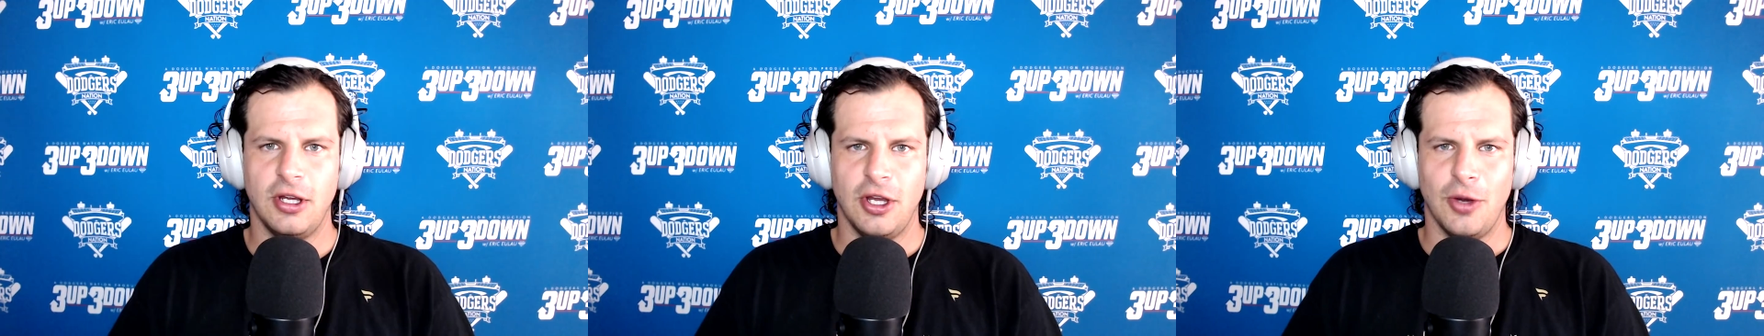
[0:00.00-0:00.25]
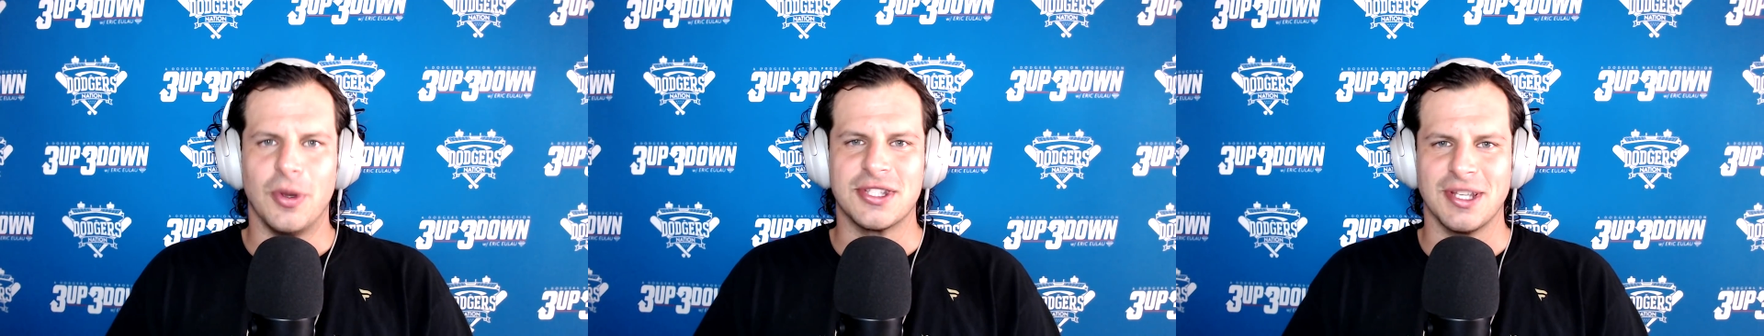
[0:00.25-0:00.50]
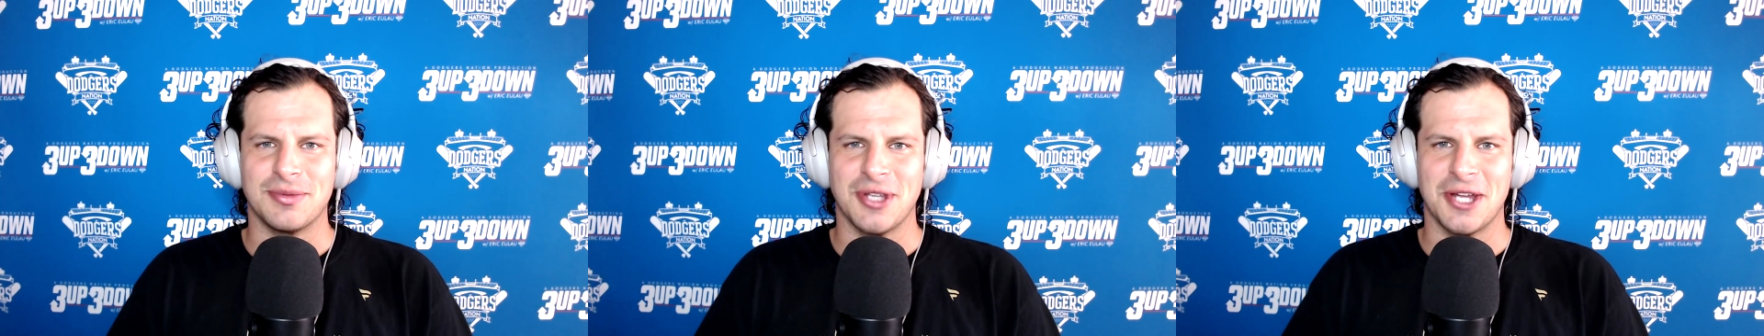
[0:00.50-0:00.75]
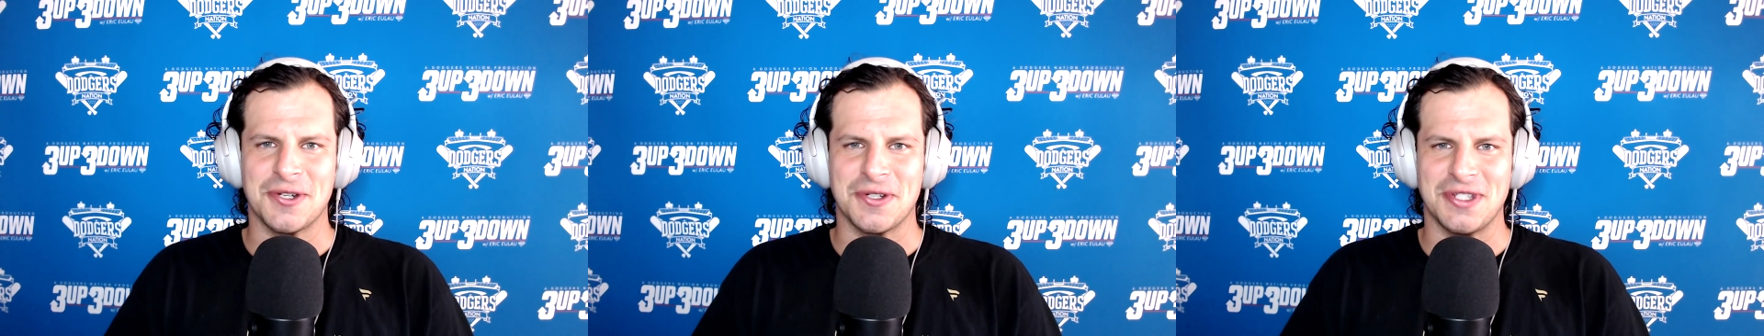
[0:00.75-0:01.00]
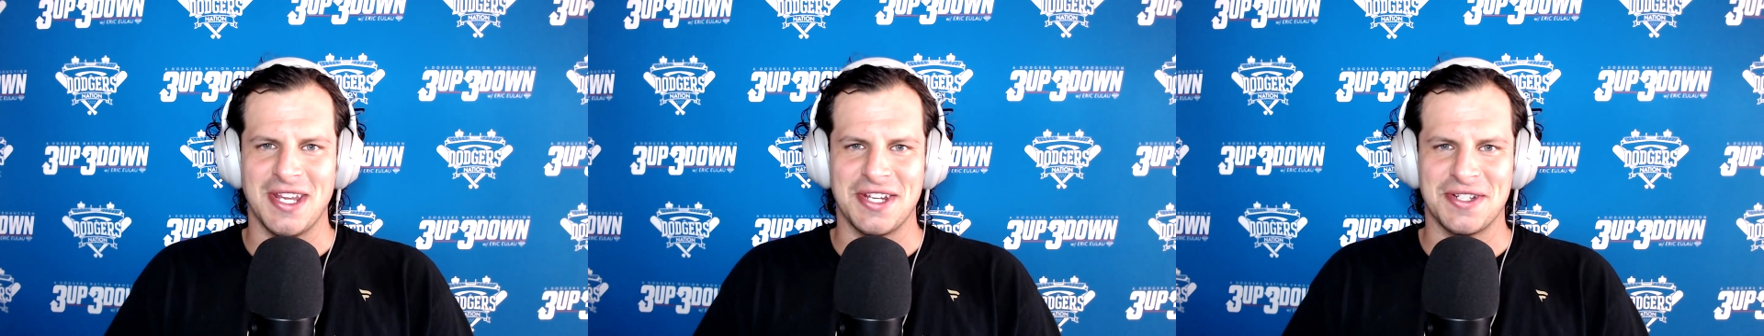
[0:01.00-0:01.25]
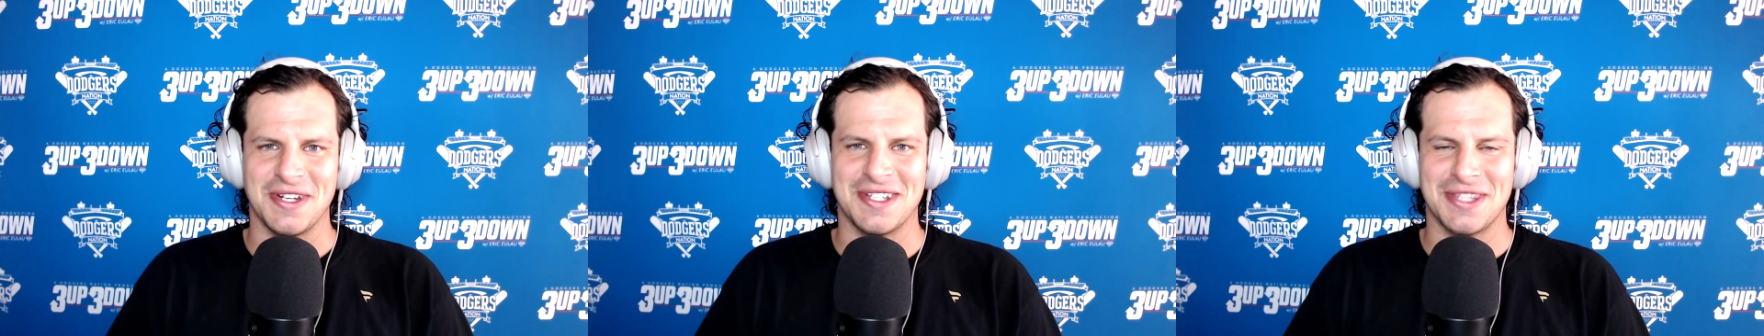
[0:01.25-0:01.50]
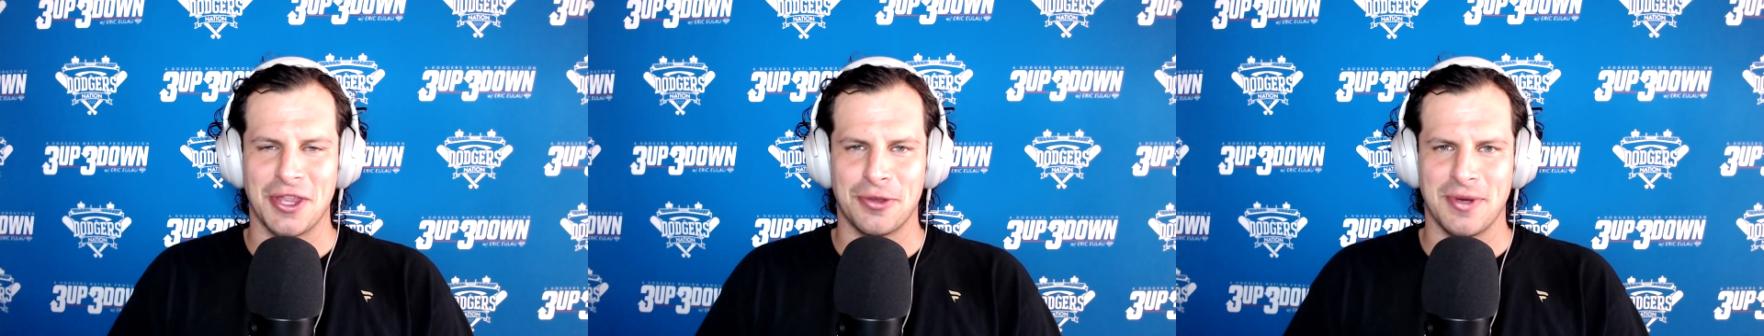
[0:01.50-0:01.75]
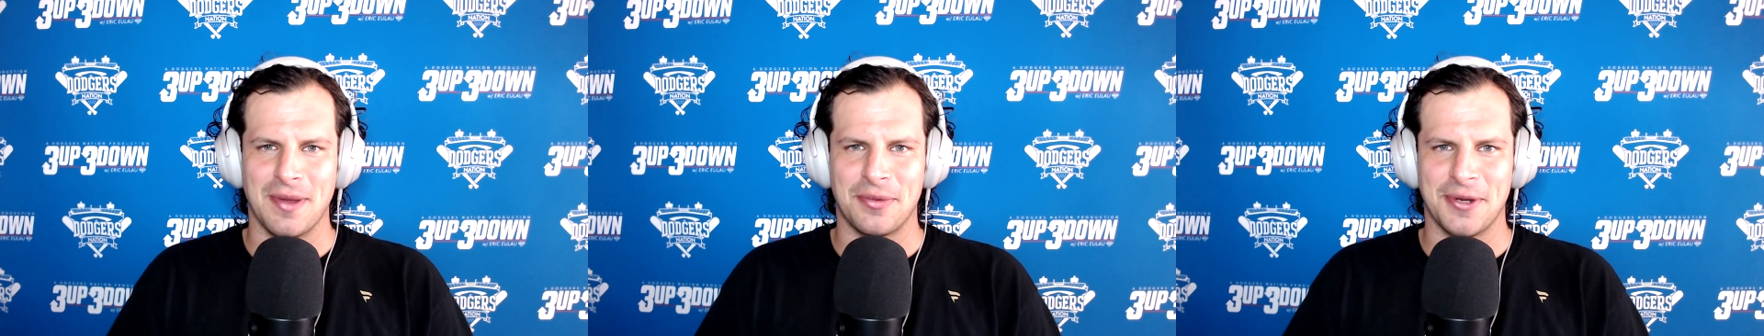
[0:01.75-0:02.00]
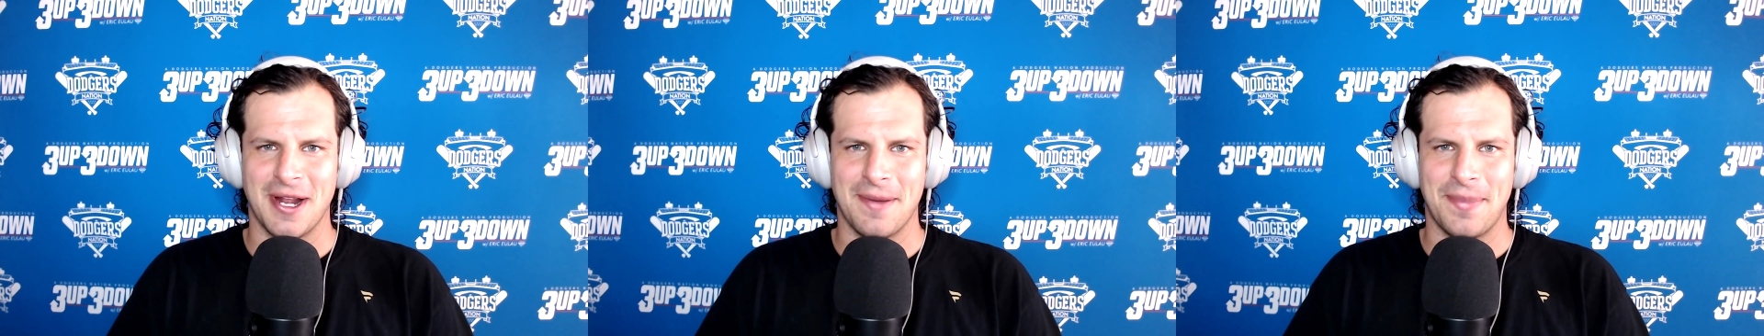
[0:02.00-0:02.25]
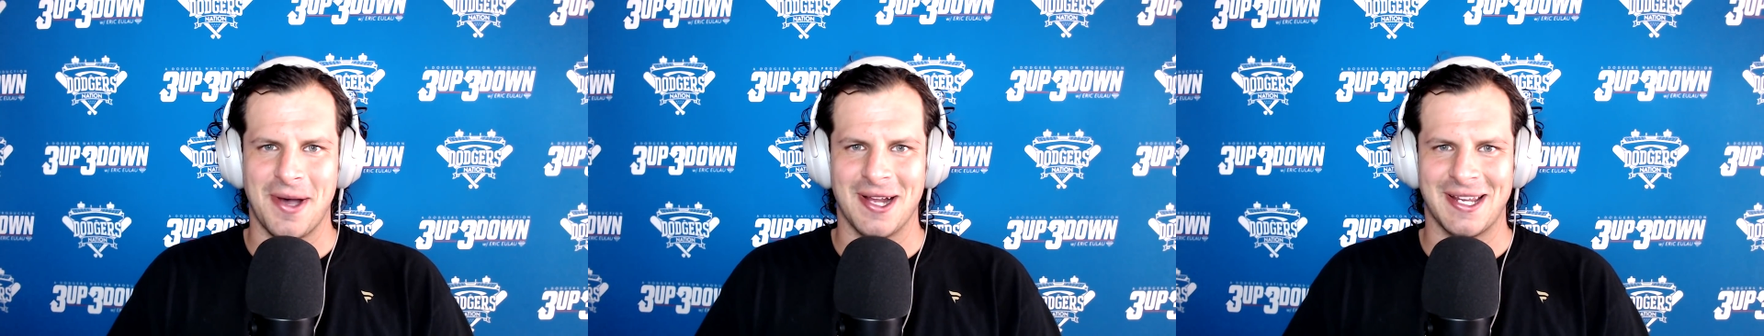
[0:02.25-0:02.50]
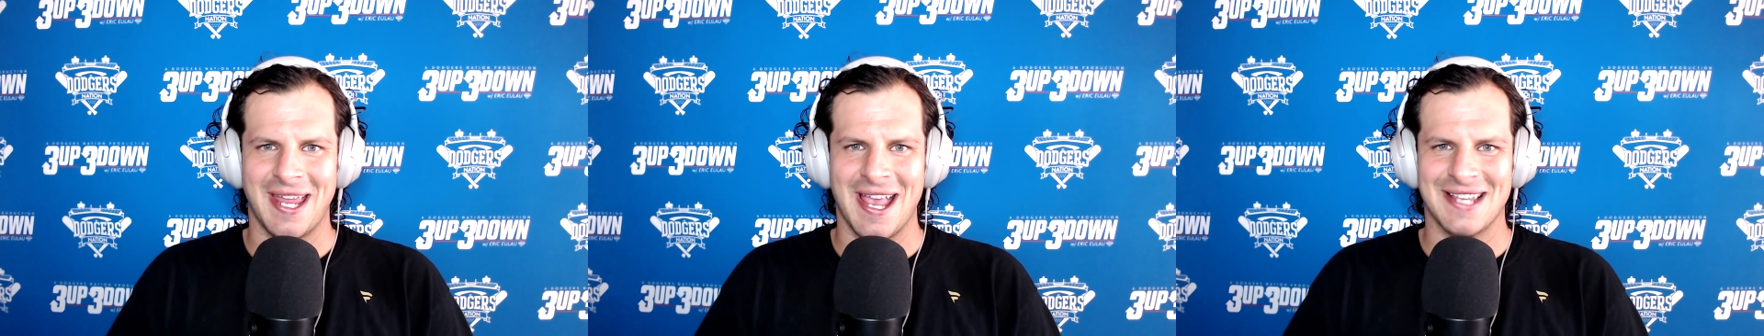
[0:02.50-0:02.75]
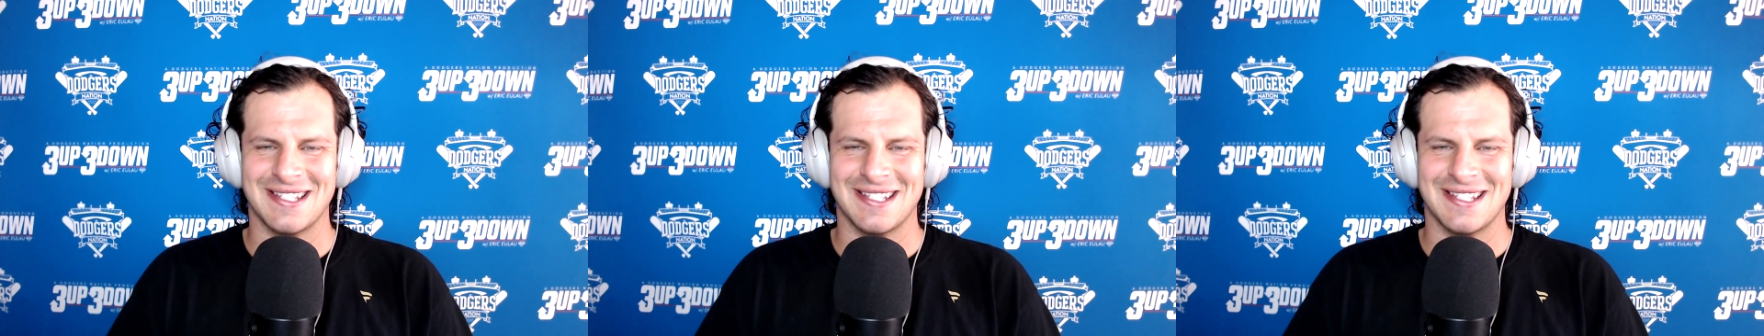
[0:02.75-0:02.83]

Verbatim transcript: What's up, Dodgers Nation? It's the Three Up Three Down podcast,